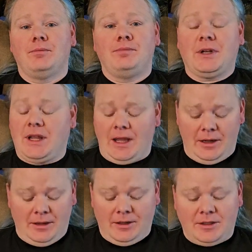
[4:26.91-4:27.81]
But
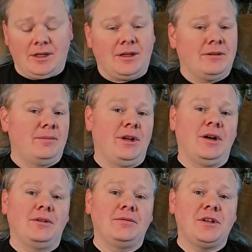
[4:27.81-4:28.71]
canned goods are,
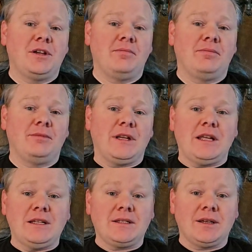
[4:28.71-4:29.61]
cheap and
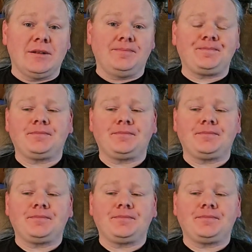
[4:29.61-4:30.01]
easy.